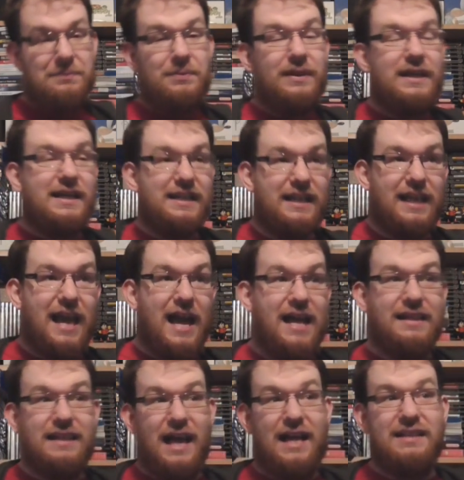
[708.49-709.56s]
to play it
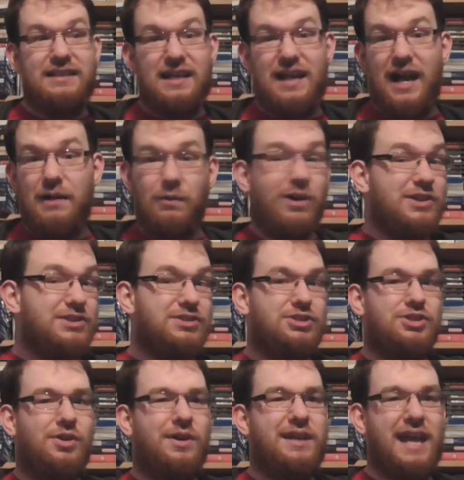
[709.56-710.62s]
again, and I was
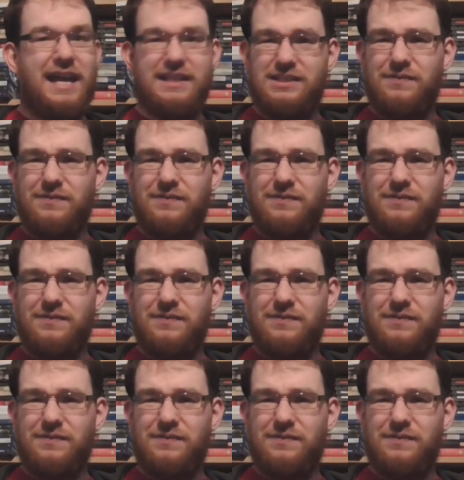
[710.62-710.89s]
enjoying it.